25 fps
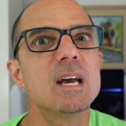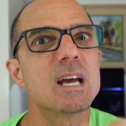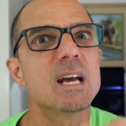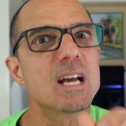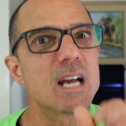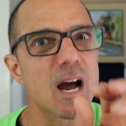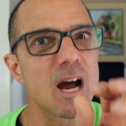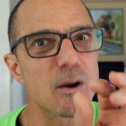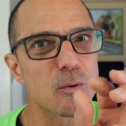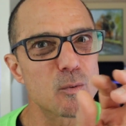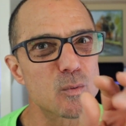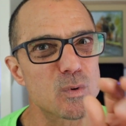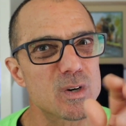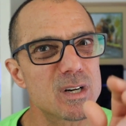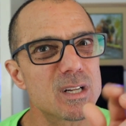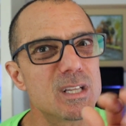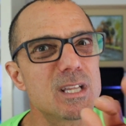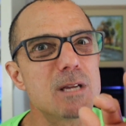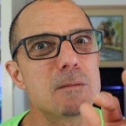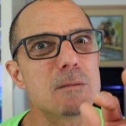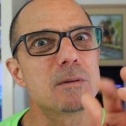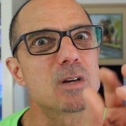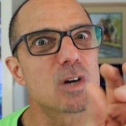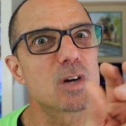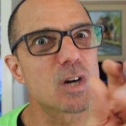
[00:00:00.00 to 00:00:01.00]
got
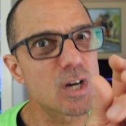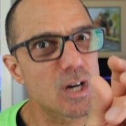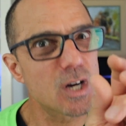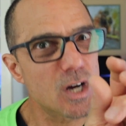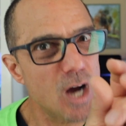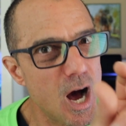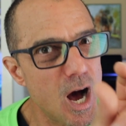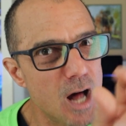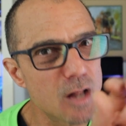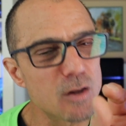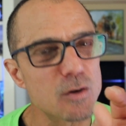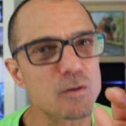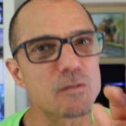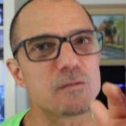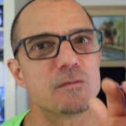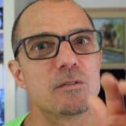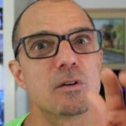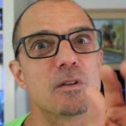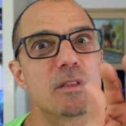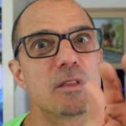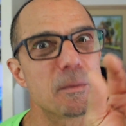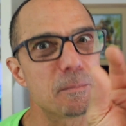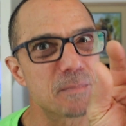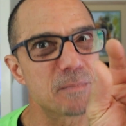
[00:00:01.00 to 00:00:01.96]
really colorful. The